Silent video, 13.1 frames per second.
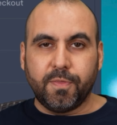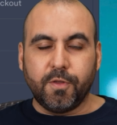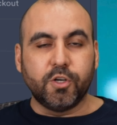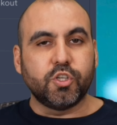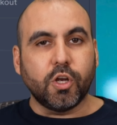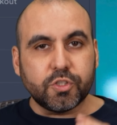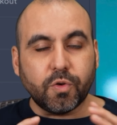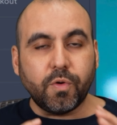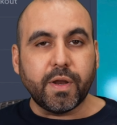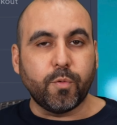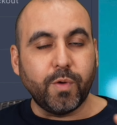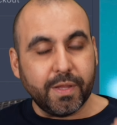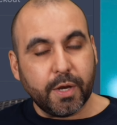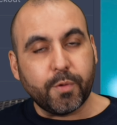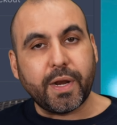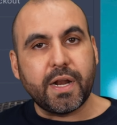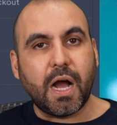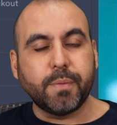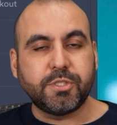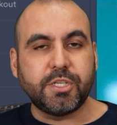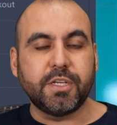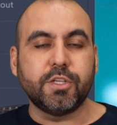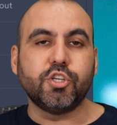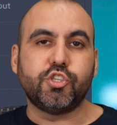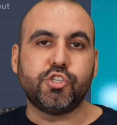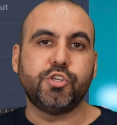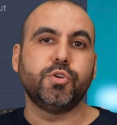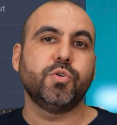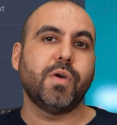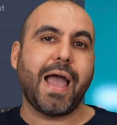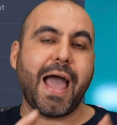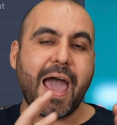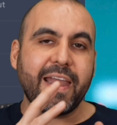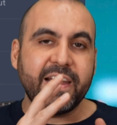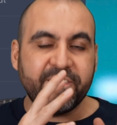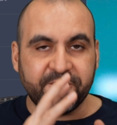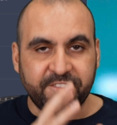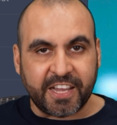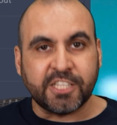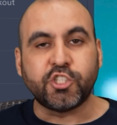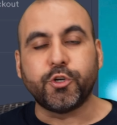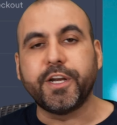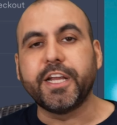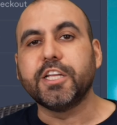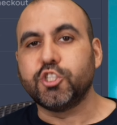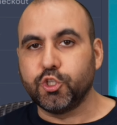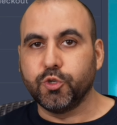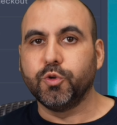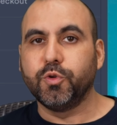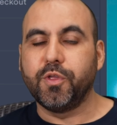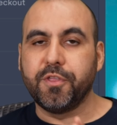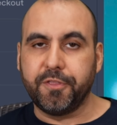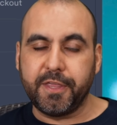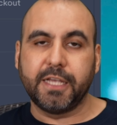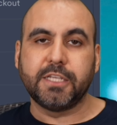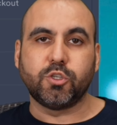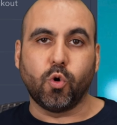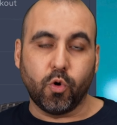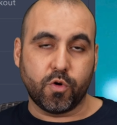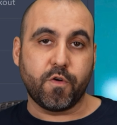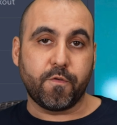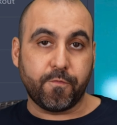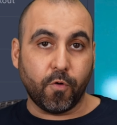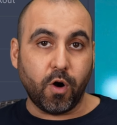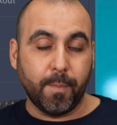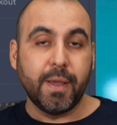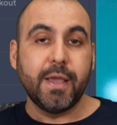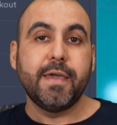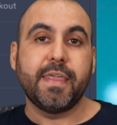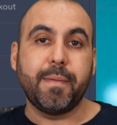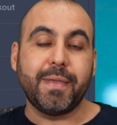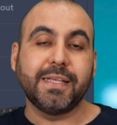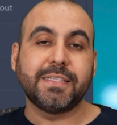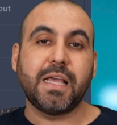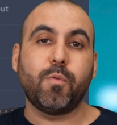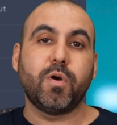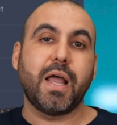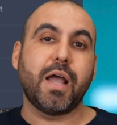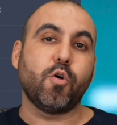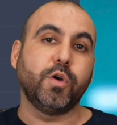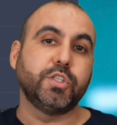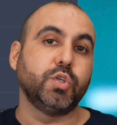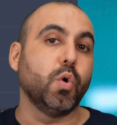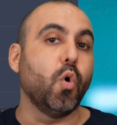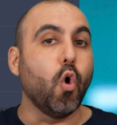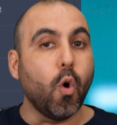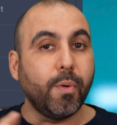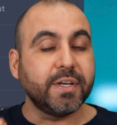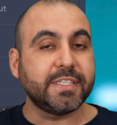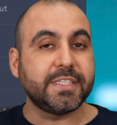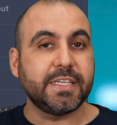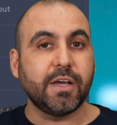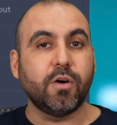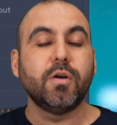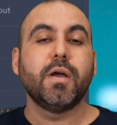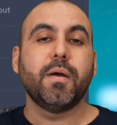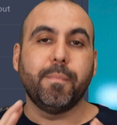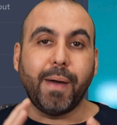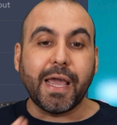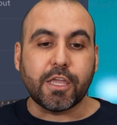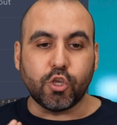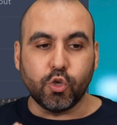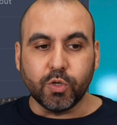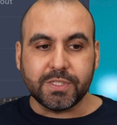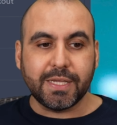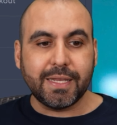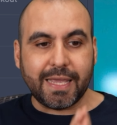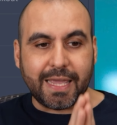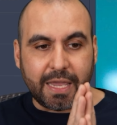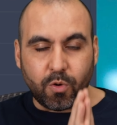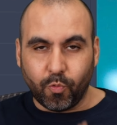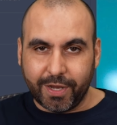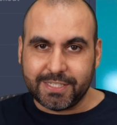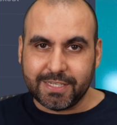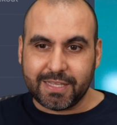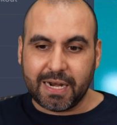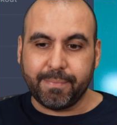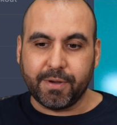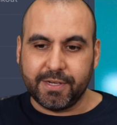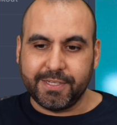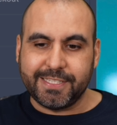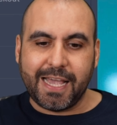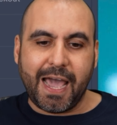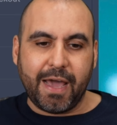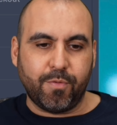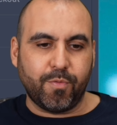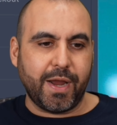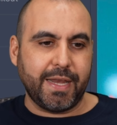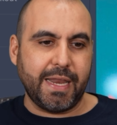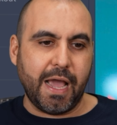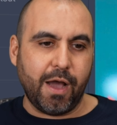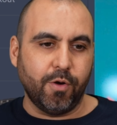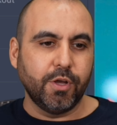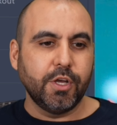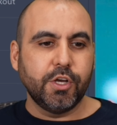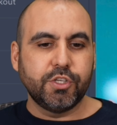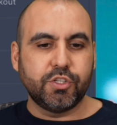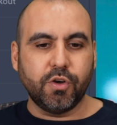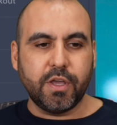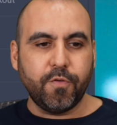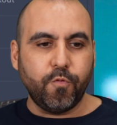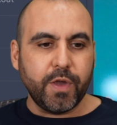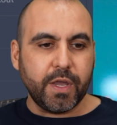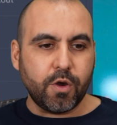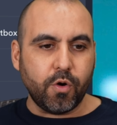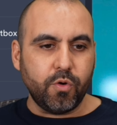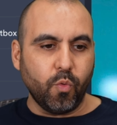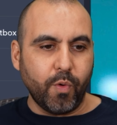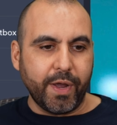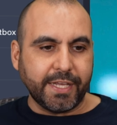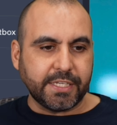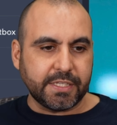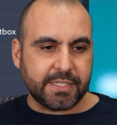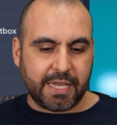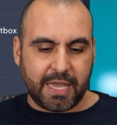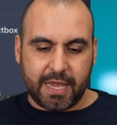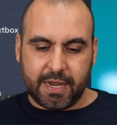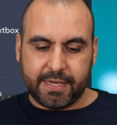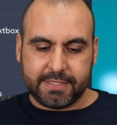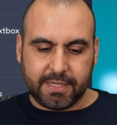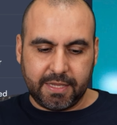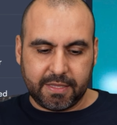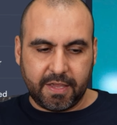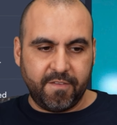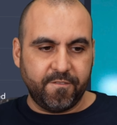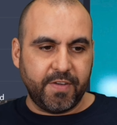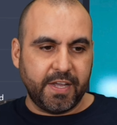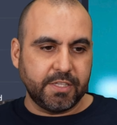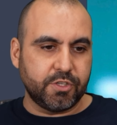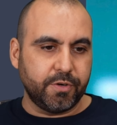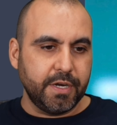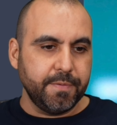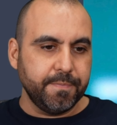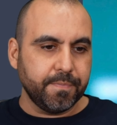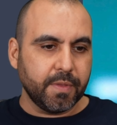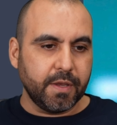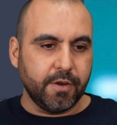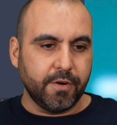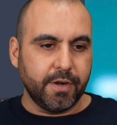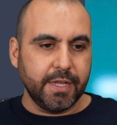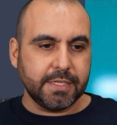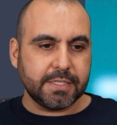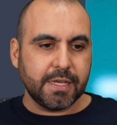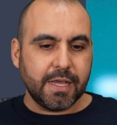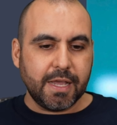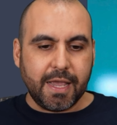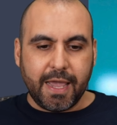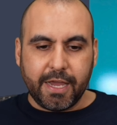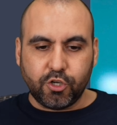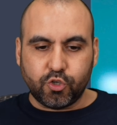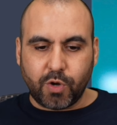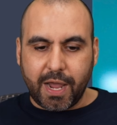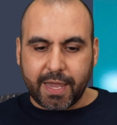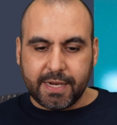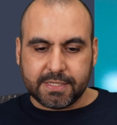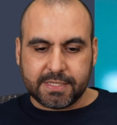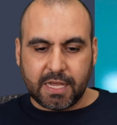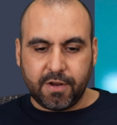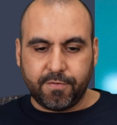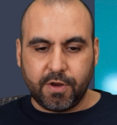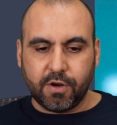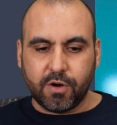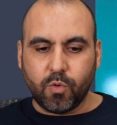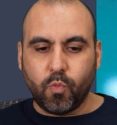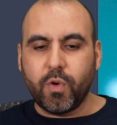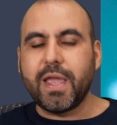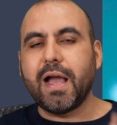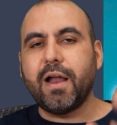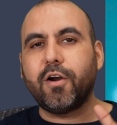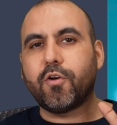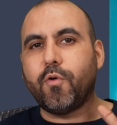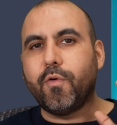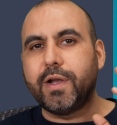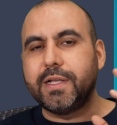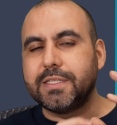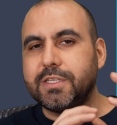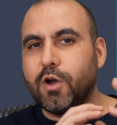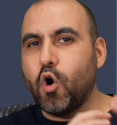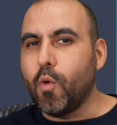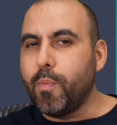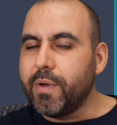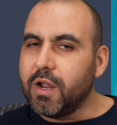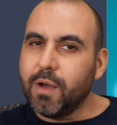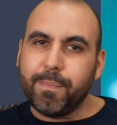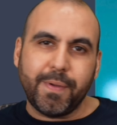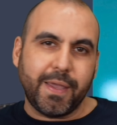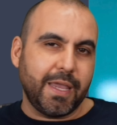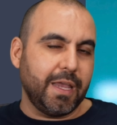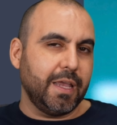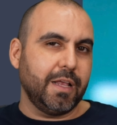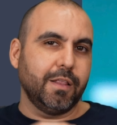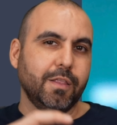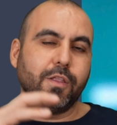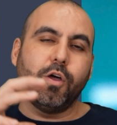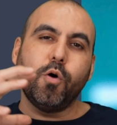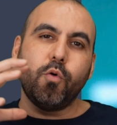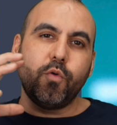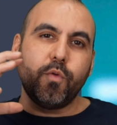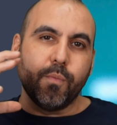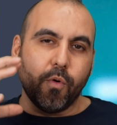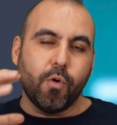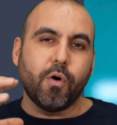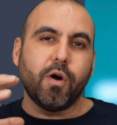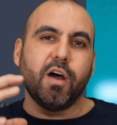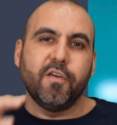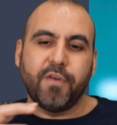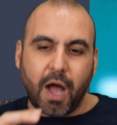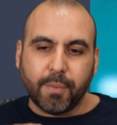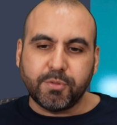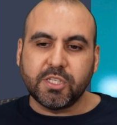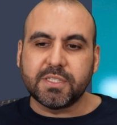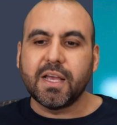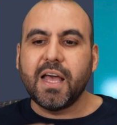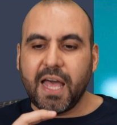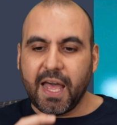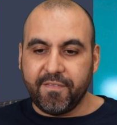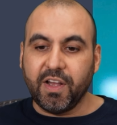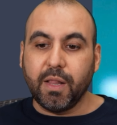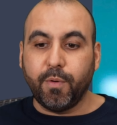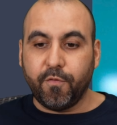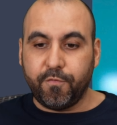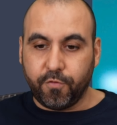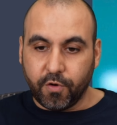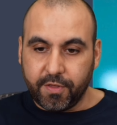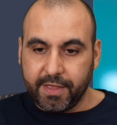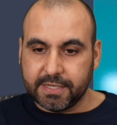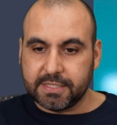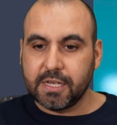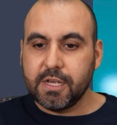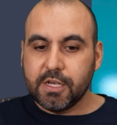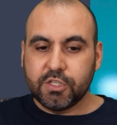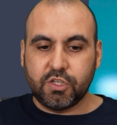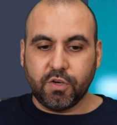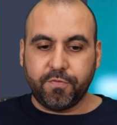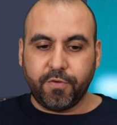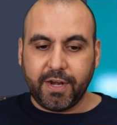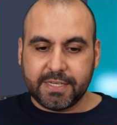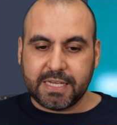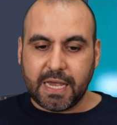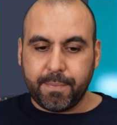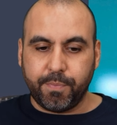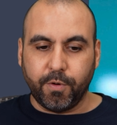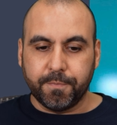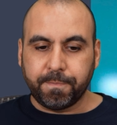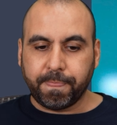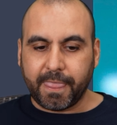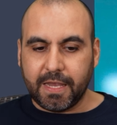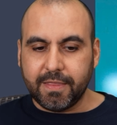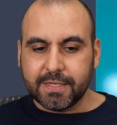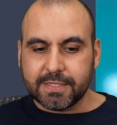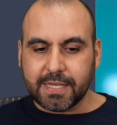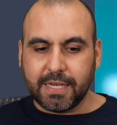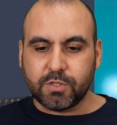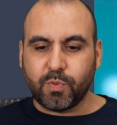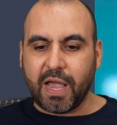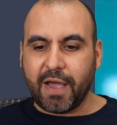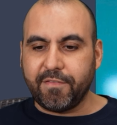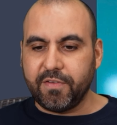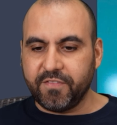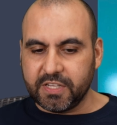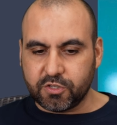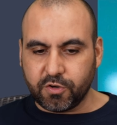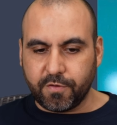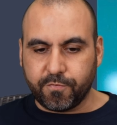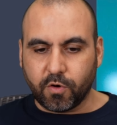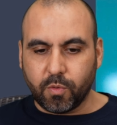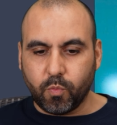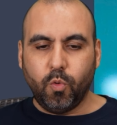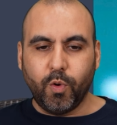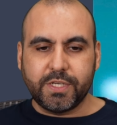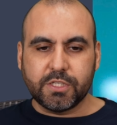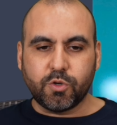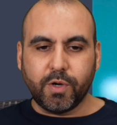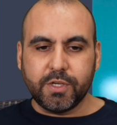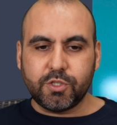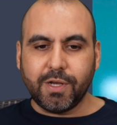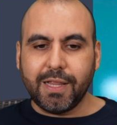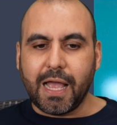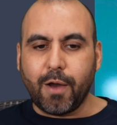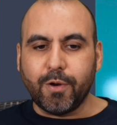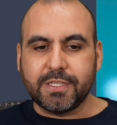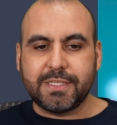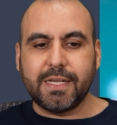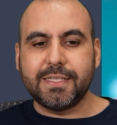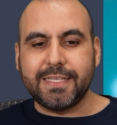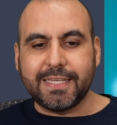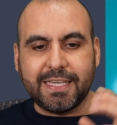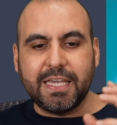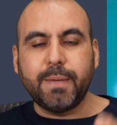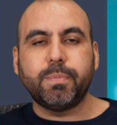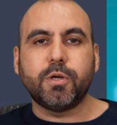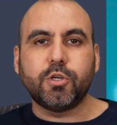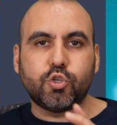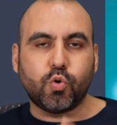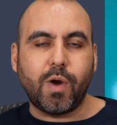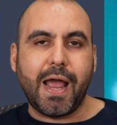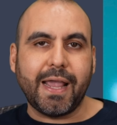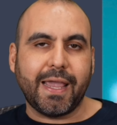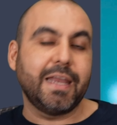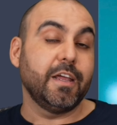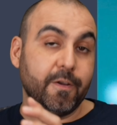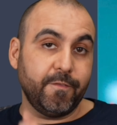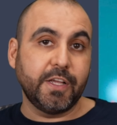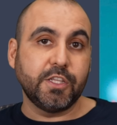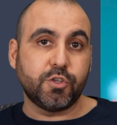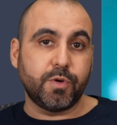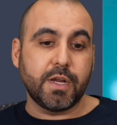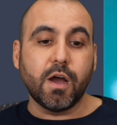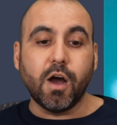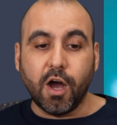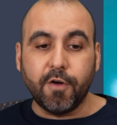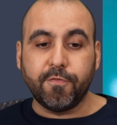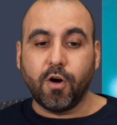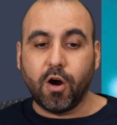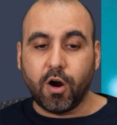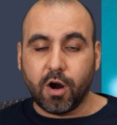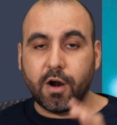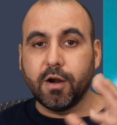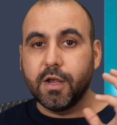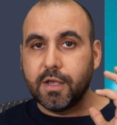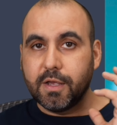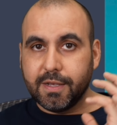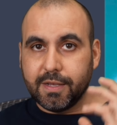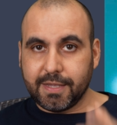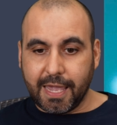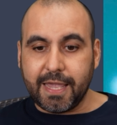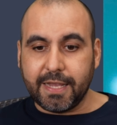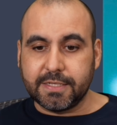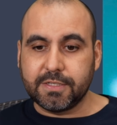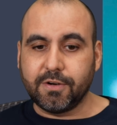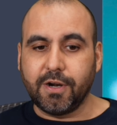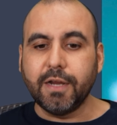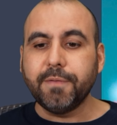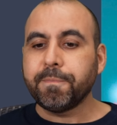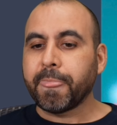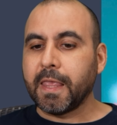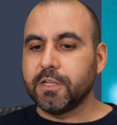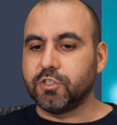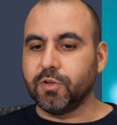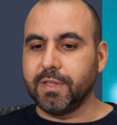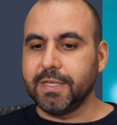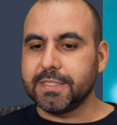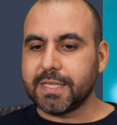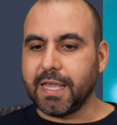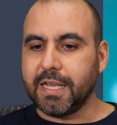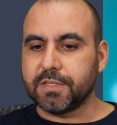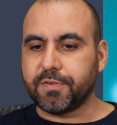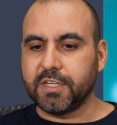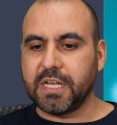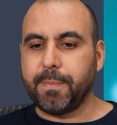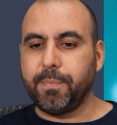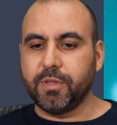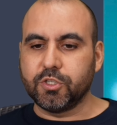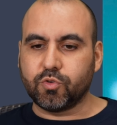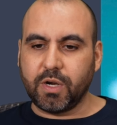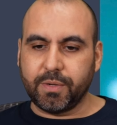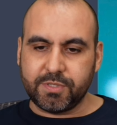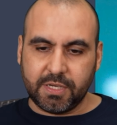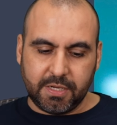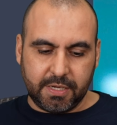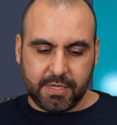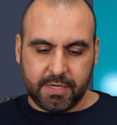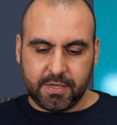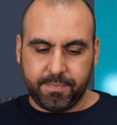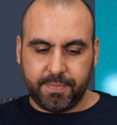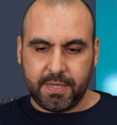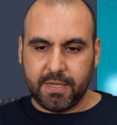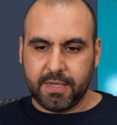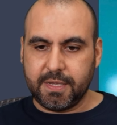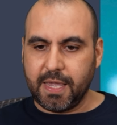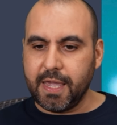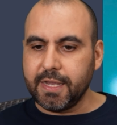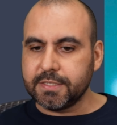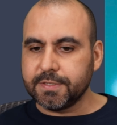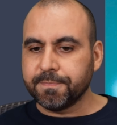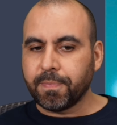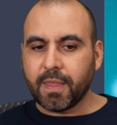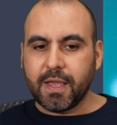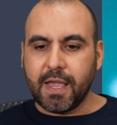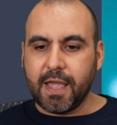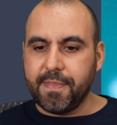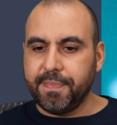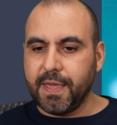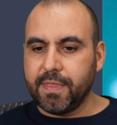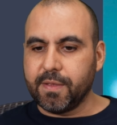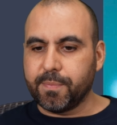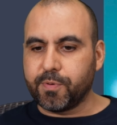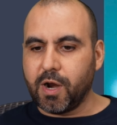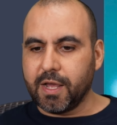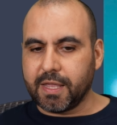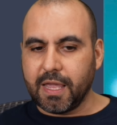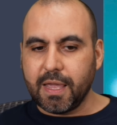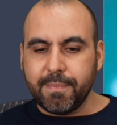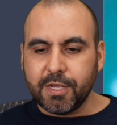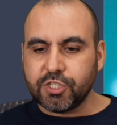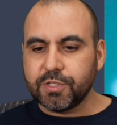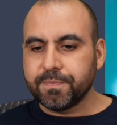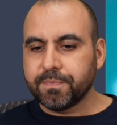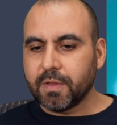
There's also a really great option to add an inventory to this order form. That means that we're not going to oversell by using a widget that I'm going to add right now. So if we go to widgets and I select inventory, here it is, and drag it inside of here, we are going to open up a load more of options available for this. So for example, in this case, we have an inventory form, which is going to allow us to keep track and an inventory of our case, all right? So in this case, for example, description, it could be cakes and then the product image.